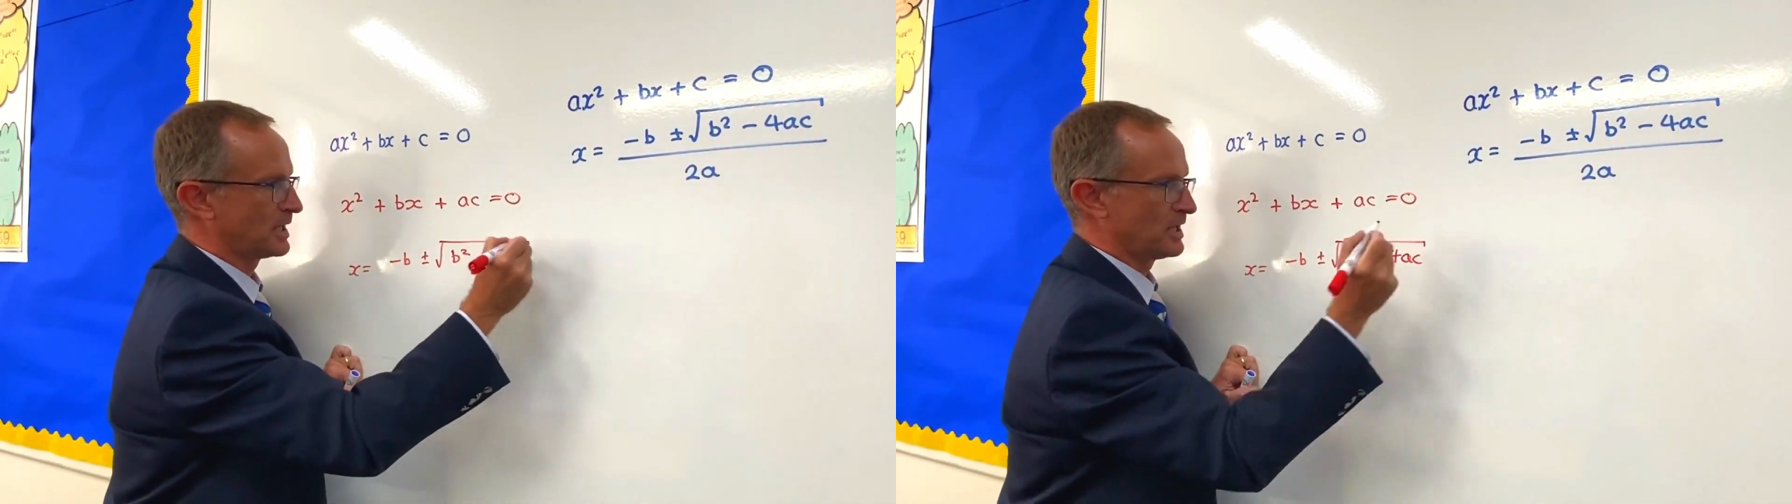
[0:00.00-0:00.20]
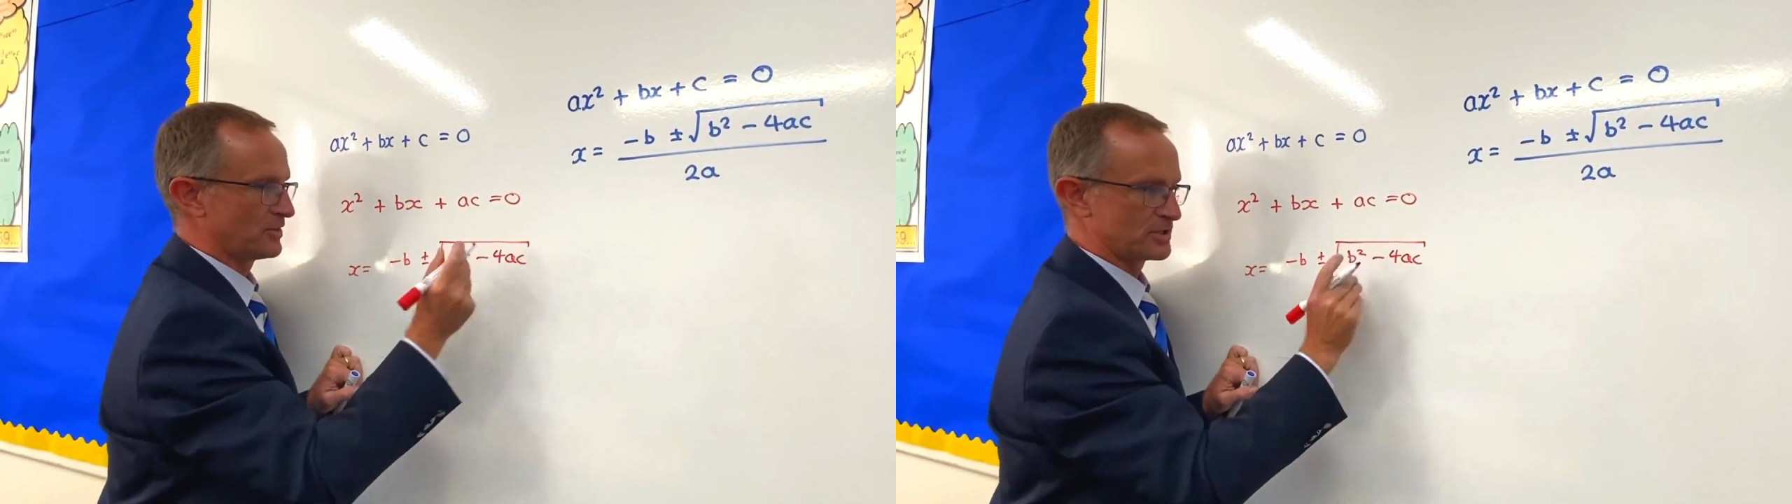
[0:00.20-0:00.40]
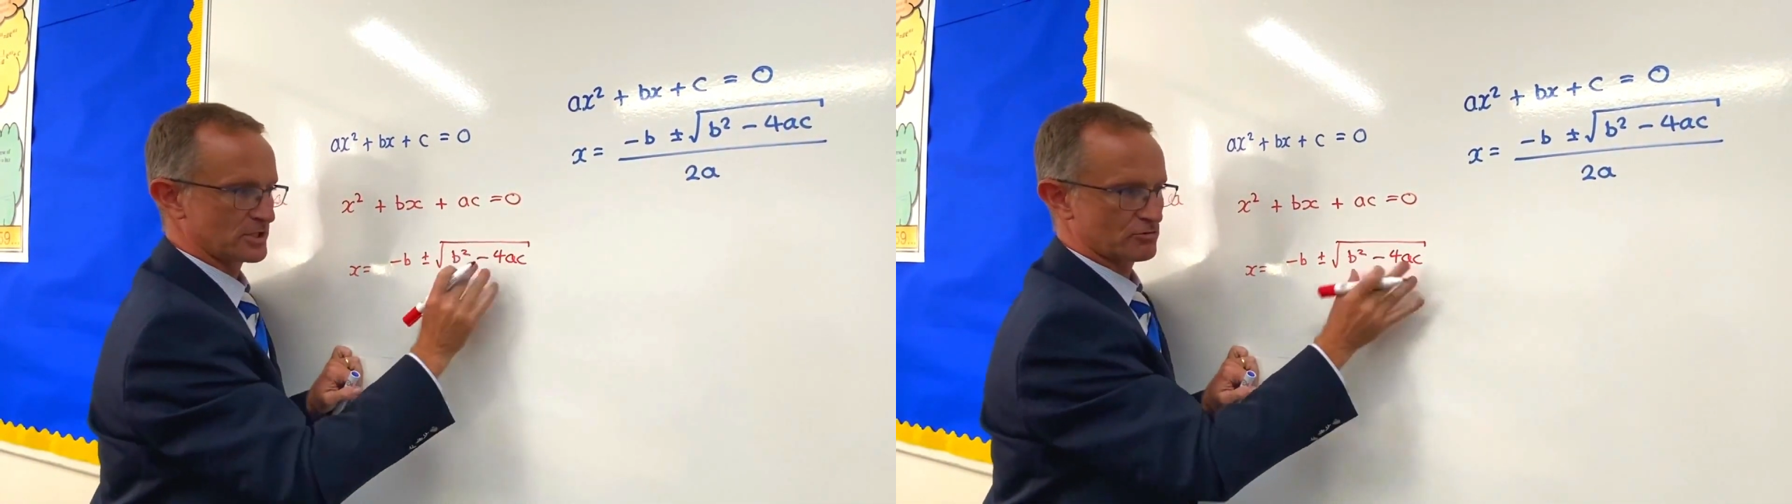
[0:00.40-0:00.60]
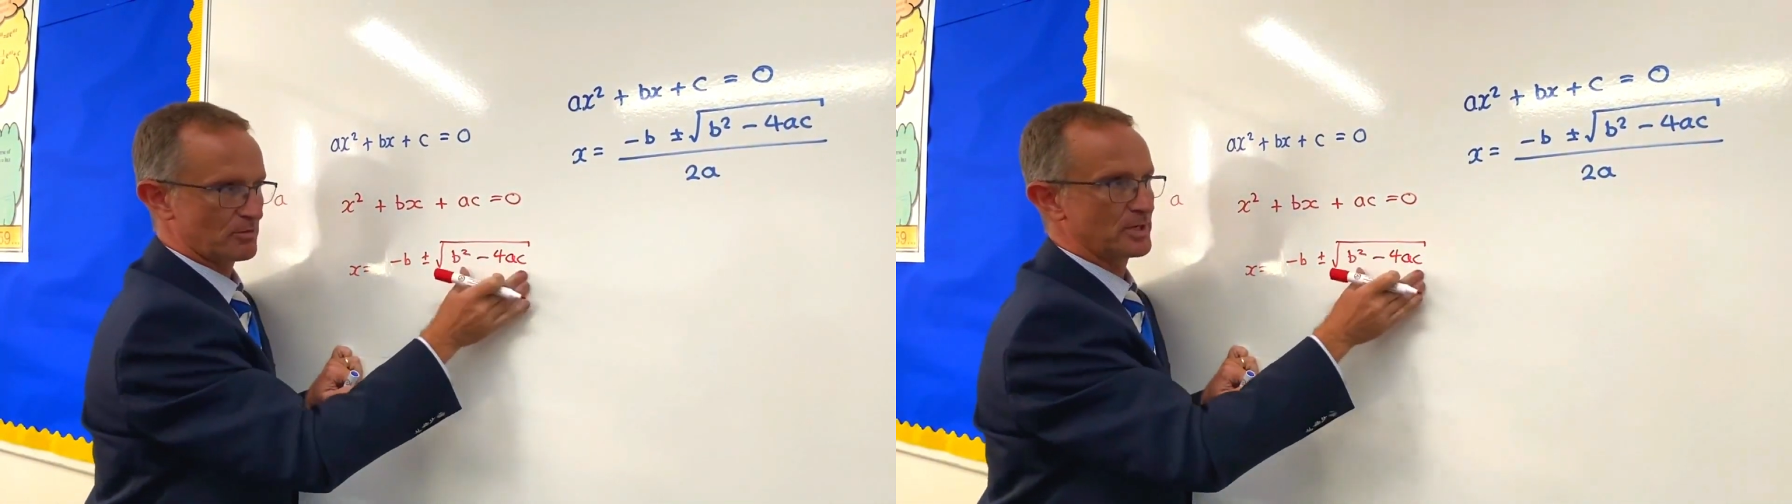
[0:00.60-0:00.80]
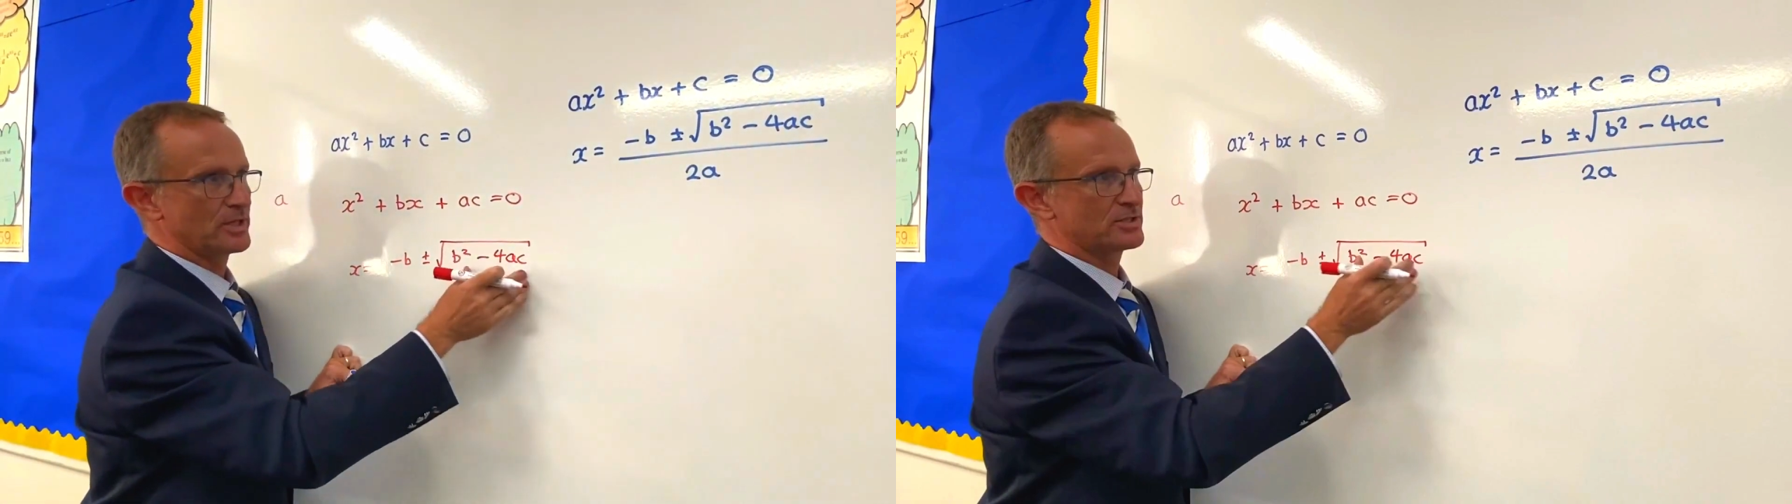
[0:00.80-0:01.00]
The
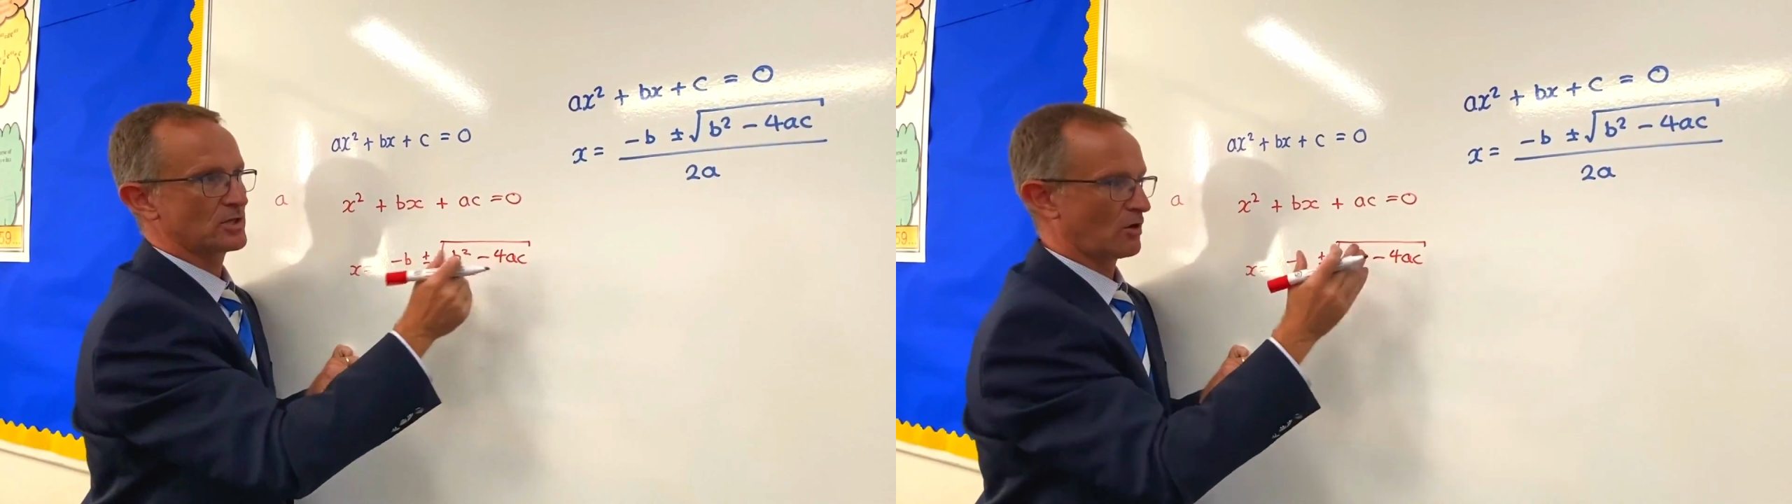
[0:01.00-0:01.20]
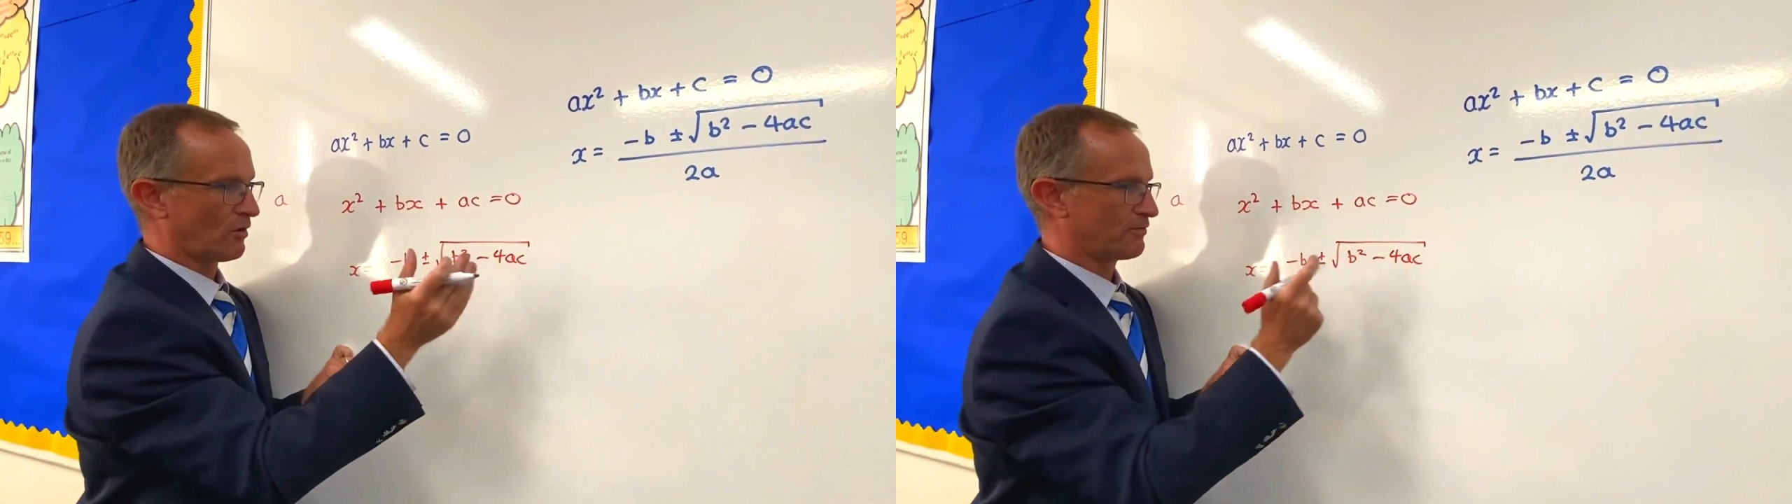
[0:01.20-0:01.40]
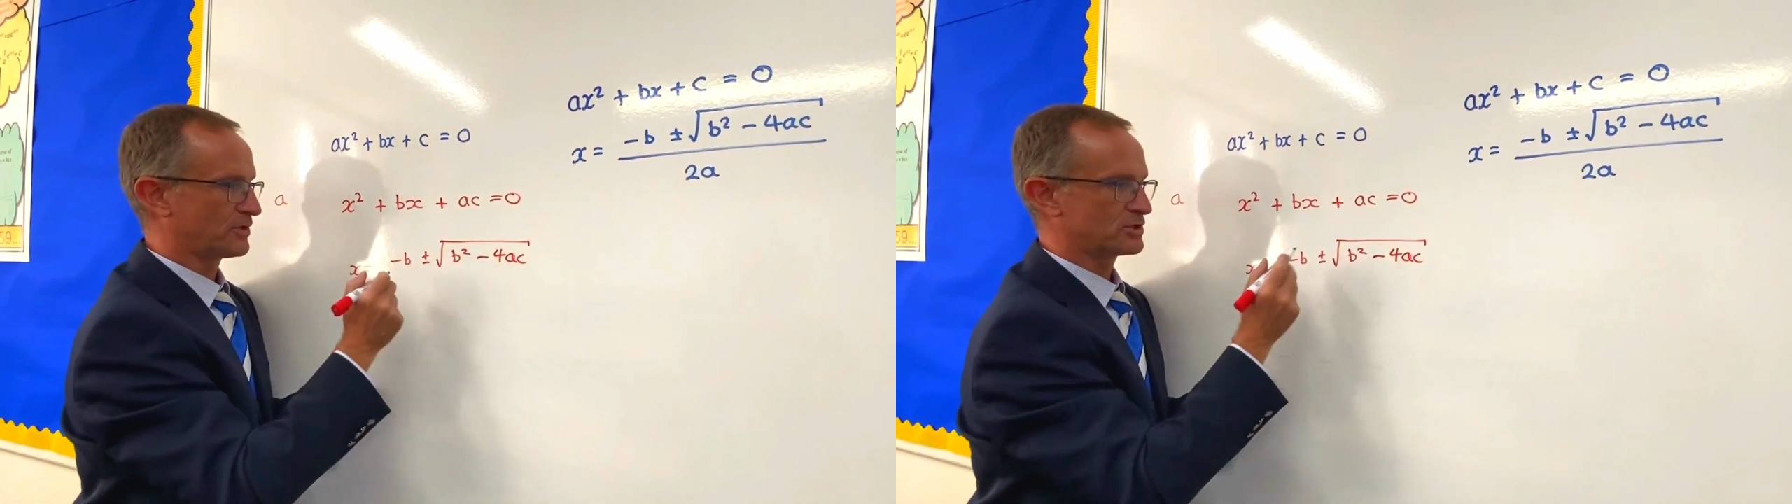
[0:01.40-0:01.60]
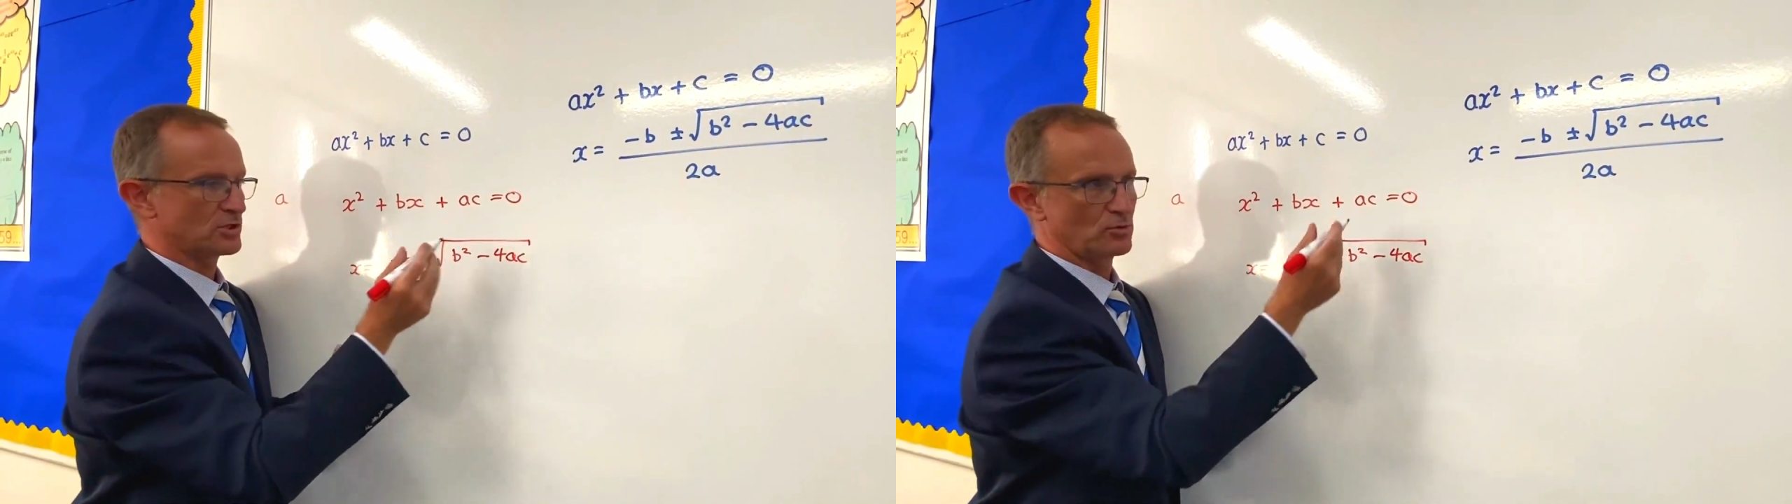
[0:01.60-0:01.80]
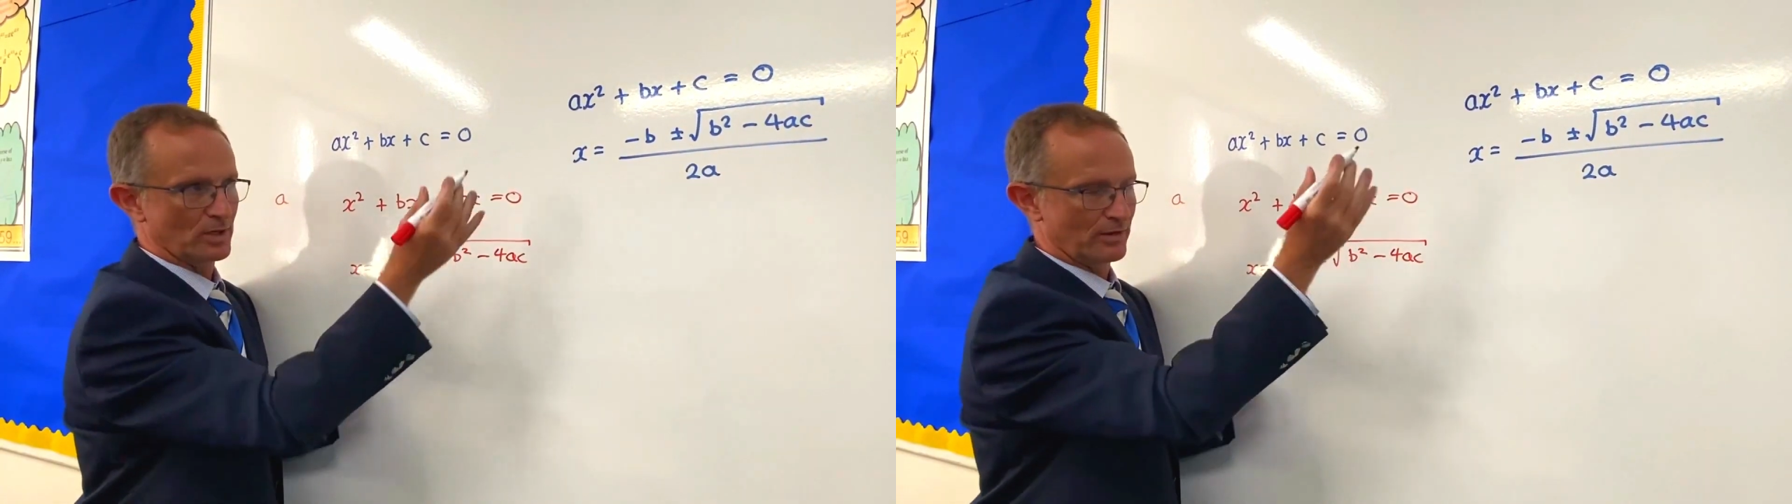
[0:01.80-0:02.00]
discriminant of the
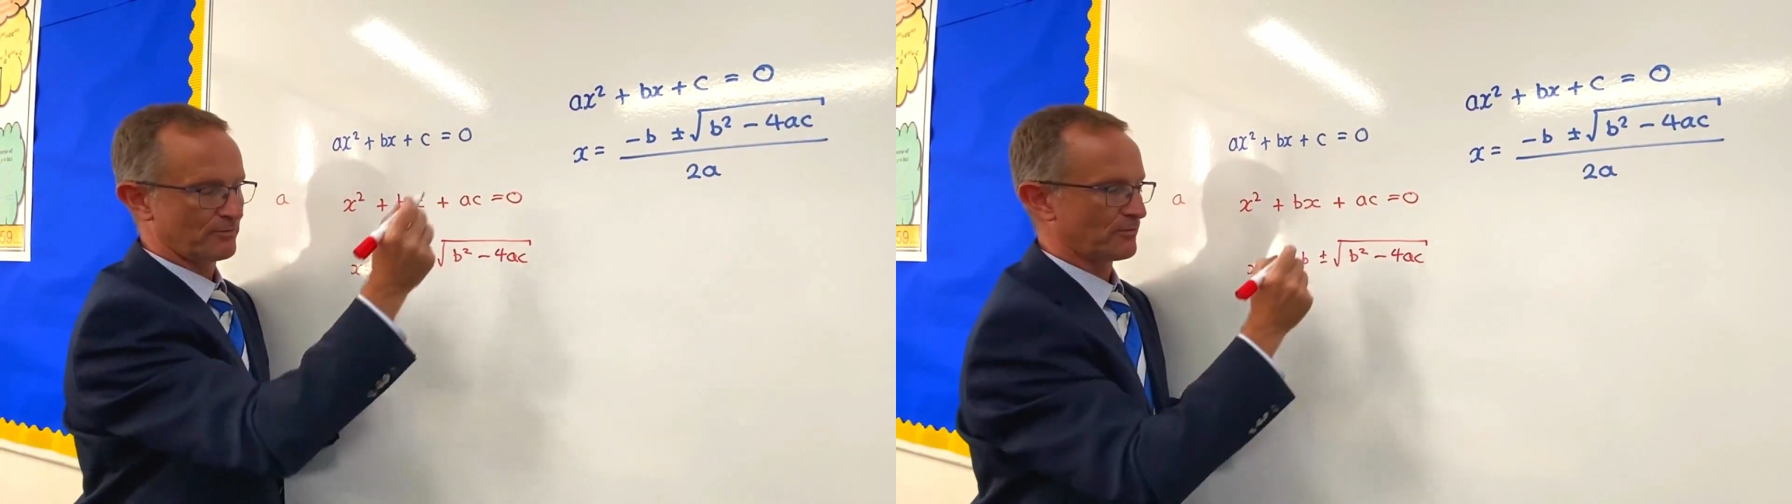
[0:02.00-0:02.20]
two